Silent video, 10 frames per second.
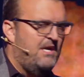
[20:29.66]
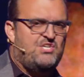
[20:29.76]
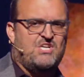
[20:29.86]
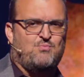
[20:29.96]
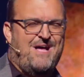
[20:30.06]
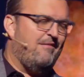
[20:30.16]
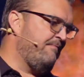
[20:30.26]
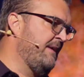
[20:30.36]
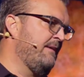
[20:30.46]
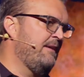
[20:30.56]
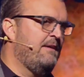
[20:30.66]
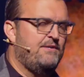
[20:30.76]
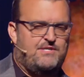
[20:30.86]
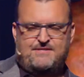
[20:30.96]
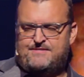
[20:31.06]
she goes, Well,
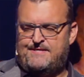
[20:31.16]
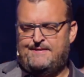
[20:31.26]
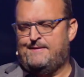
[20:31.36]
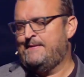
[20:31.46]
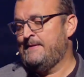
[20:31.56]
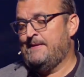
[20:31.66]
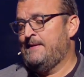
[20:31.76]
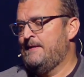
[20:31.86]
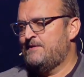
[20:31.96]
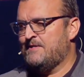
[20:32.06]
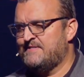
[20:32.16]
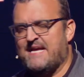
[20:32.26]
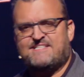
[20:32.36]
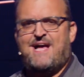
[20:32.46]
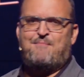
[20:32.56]
she goes, she goes,
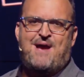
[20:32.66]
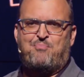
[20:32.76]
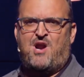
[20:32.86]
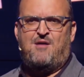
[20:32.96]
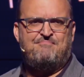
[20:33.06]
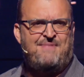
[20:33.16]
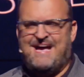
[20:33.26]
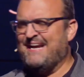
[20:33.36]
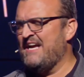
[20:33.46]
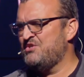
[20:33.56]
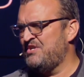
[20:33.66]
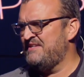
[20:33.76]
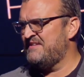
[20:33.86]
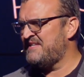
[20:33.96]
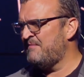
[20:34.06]
That's not my problem. I got
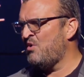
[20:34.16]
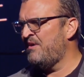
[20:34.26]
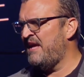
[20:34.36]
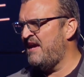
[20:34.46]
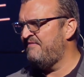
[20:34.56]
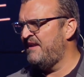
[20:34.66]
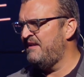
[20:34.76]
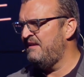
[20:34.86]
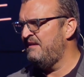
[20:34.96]
Jesus. I'm going to heaven.